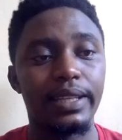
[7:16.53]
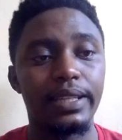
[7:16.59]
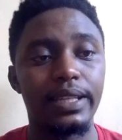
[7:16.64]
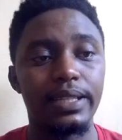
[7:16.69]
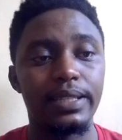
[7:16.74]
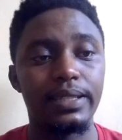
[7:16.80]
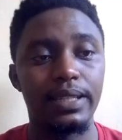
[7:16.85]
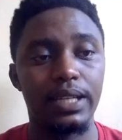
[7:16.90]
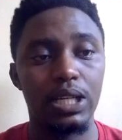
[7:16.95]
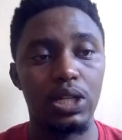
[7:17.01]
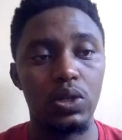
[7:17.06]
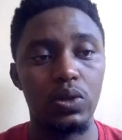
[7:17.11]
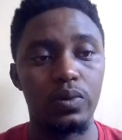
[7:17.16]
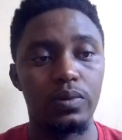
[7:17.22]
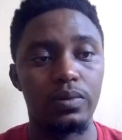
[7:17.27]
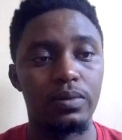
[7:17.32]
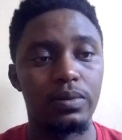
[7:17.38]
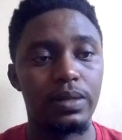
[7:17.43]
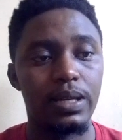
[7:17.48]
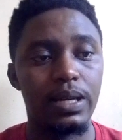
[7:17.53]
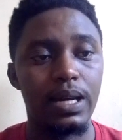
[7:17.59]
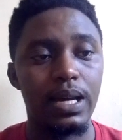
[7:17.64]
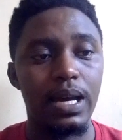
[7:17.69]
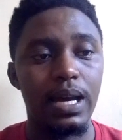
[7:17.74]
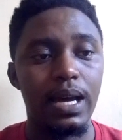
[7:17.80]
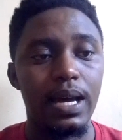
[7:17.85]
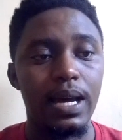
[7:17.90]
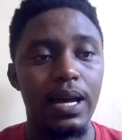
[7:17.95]
That's a no.
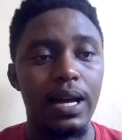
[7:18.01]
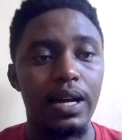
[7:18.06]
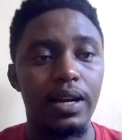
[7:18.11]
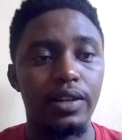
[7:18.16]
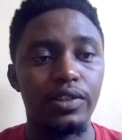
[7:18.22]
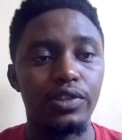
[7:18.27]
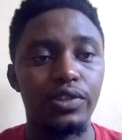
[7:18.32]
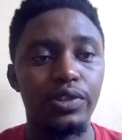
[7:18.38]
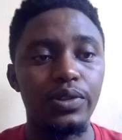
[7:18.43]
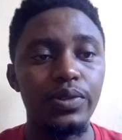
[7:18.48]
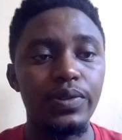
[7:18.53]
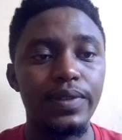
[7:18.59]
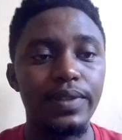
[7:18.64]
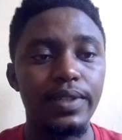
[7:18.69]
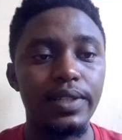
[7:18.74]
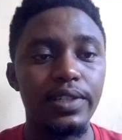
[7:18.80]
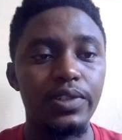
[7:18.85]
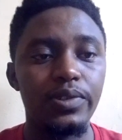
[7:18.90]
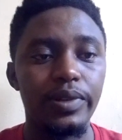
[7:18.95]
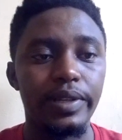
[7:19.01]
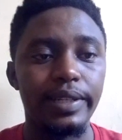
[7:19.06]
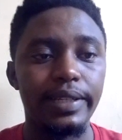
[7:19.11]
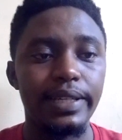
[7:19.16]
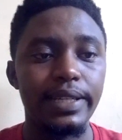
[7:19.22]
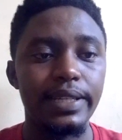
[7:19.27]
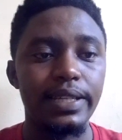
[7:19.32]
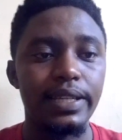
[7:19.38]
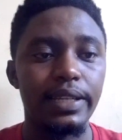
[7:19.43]
Do you seek to
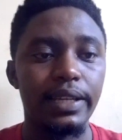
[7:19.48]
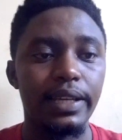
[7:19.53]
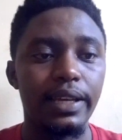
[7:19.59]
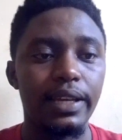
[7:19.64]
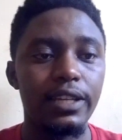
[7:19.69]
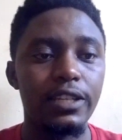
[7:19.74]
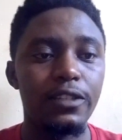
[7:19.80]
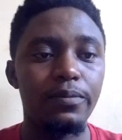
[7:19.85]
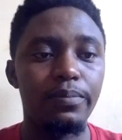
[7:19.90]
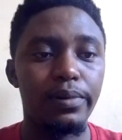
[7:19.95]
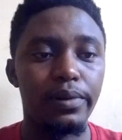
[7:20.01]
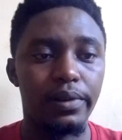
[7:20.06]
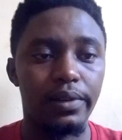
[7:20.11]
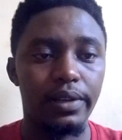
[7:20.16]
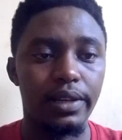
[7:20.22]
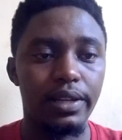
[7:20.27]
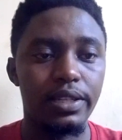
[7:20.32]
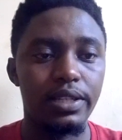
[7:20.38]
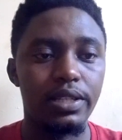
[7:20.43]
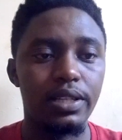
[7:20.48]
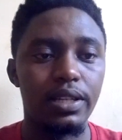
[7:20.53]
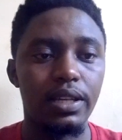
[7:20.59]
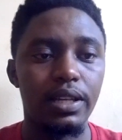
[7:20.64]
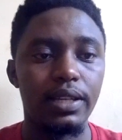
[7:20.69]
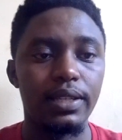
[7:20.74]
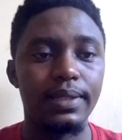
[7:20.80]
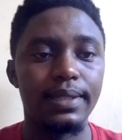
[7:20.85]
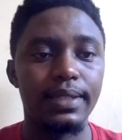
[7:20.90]
engage in espionage,
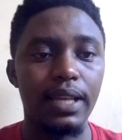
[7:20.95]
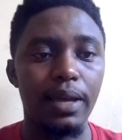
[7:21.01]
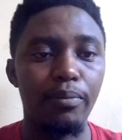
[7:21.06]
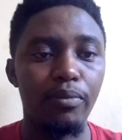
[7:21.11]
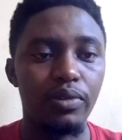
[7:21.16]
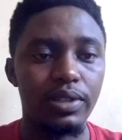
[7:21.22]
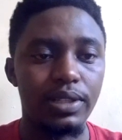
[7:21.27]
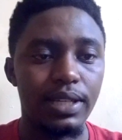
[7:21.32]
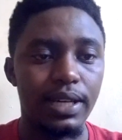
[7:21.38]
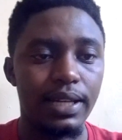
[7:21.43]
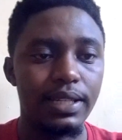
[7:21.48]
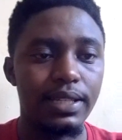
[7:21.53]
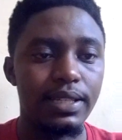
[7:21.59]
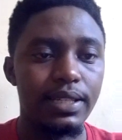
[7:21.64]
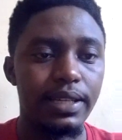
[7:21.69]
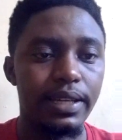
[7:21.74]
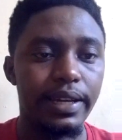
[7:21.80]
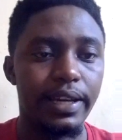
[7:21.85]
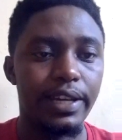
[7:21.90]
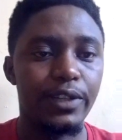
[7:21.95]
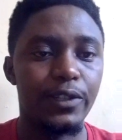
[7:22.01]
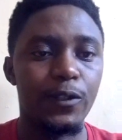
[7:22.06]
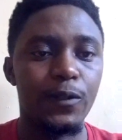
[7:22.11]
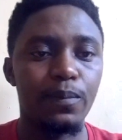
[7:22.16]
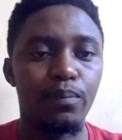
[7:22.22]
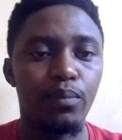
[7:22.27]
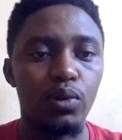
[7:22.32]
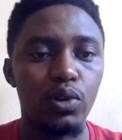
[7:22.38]
sabotage,
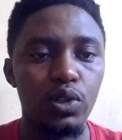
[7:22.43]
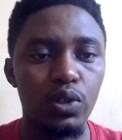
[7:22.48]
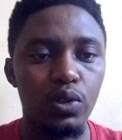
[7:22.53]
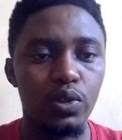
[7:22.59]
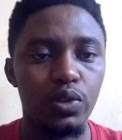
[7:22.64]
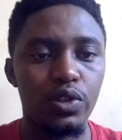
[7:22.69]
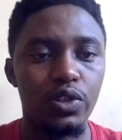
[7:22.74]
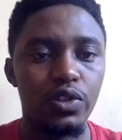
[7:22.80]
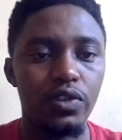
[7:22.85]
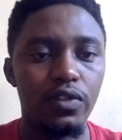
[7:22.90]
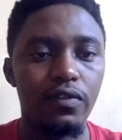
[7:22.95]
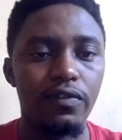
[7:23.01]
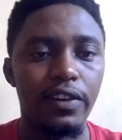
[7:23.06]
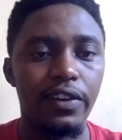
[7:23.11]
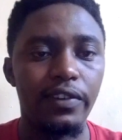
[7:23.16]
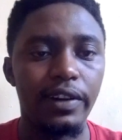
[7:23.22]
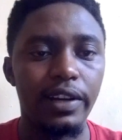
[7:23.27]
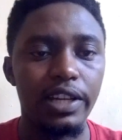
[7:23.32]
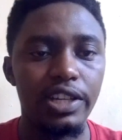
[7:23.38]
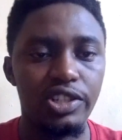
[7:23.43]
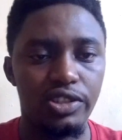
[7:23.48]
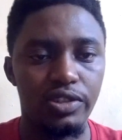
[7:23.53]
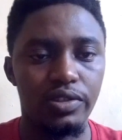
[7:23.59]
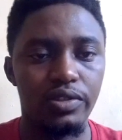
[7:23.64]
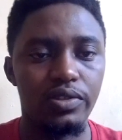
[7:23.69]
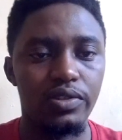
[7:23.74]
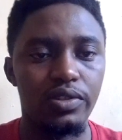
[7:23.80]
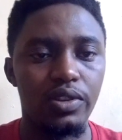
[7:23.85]
export control
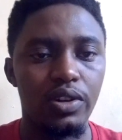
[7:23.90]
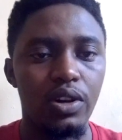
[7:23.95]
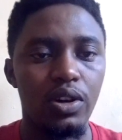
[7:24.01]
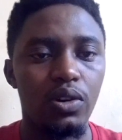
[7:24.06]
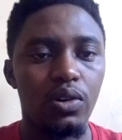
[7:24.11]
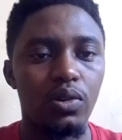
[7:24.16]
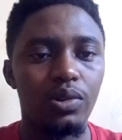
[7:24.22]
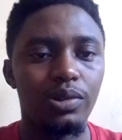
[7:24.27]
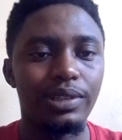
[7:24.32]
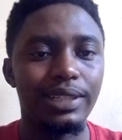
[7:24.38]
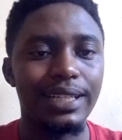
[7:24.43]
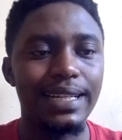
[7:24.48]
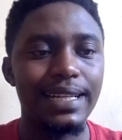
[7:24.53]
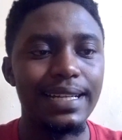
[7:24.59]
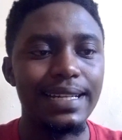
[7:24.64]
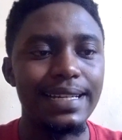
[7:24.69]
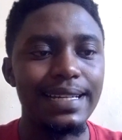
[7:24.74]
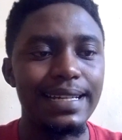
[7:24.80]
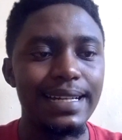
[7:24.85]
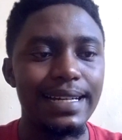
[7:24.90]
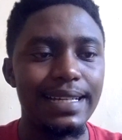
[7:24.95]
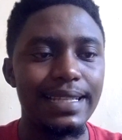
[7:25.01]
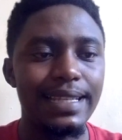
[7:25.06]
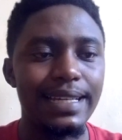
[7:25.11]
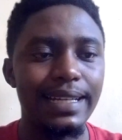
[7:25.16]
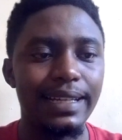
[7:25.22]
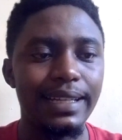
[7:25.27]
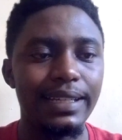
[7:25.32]
violations, or any
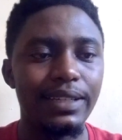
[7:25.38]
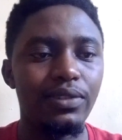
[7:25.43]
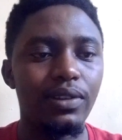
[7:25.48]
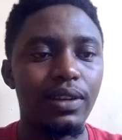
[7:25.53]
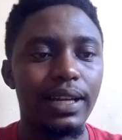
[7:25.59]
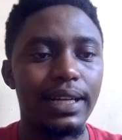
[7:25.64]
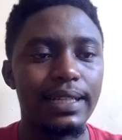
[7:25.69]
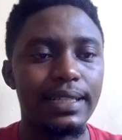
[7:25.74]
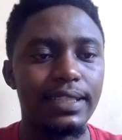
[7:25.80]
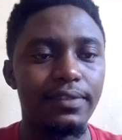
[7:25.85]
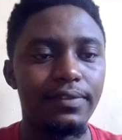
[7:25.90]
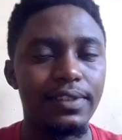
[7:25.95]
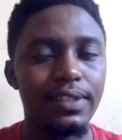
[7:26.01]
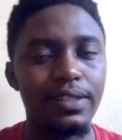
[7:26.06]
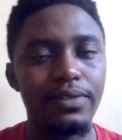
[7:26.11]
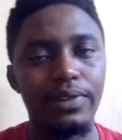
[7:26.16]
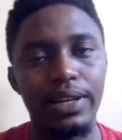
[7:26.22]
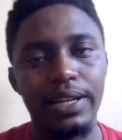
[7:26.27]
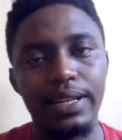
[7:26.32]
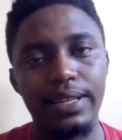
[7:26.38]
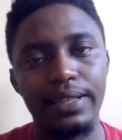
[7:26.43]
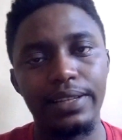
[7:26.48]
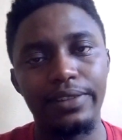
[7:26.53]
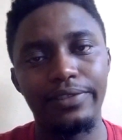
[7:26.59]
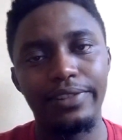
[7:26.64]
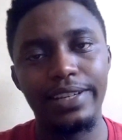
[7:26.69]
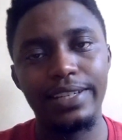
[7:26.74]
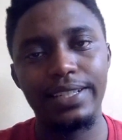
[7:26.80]
other illegal activity while in
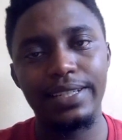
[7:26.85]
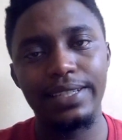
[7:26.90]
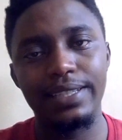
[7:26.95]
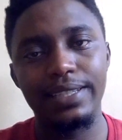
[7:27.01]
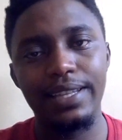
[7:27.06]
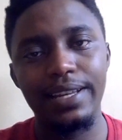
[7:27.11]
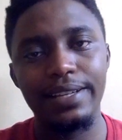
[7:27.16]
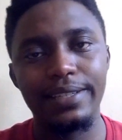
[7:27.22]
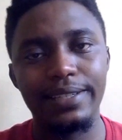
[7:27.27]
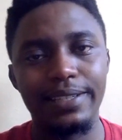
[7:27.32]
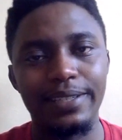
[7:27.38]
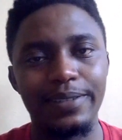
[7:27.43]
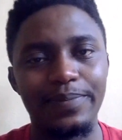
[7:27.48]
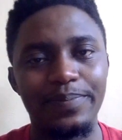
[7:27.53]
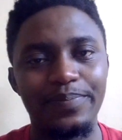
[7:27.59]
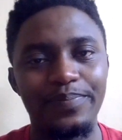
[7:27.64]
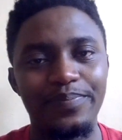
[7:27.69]
the United States?